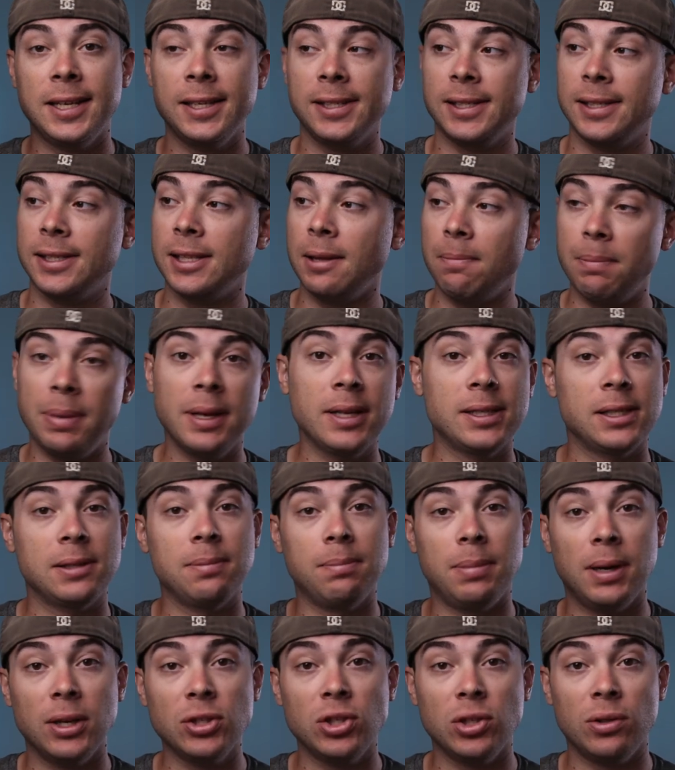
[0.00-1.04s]
this the
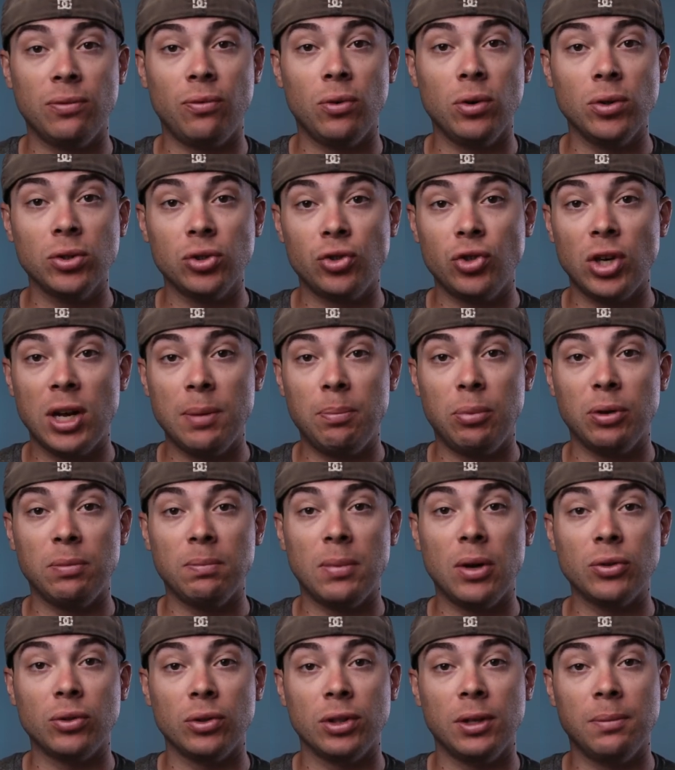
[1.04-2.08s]
best budget phone tripod
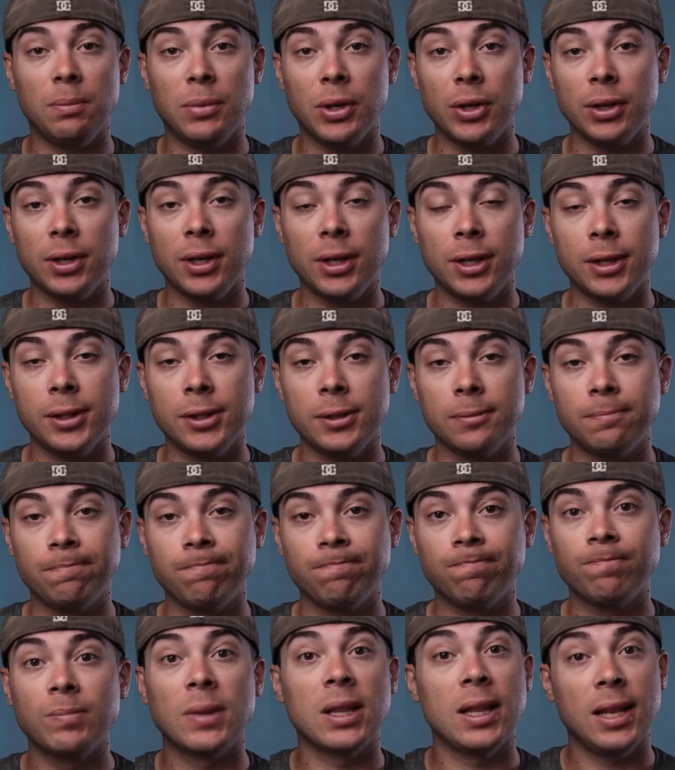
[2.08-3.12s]
mount on the market?
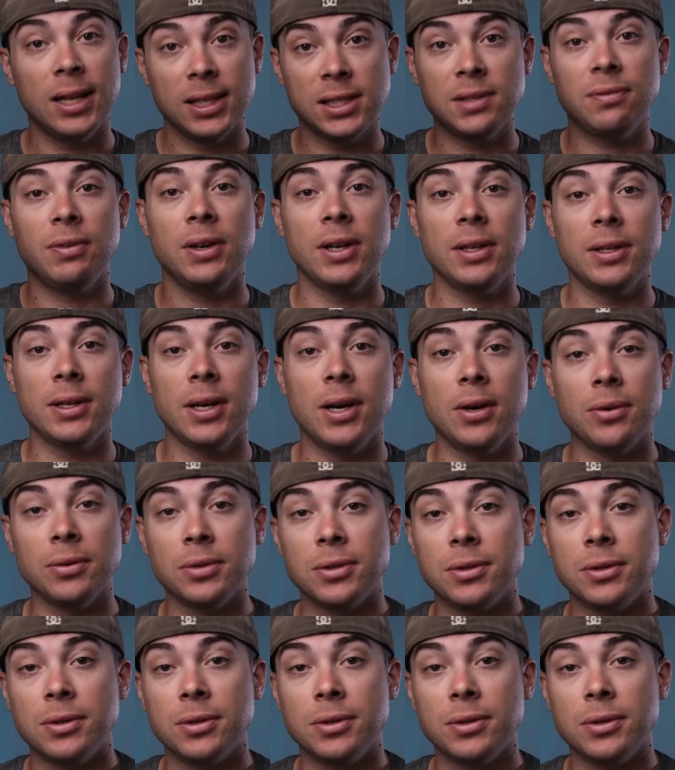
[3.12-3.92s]
Let's find out.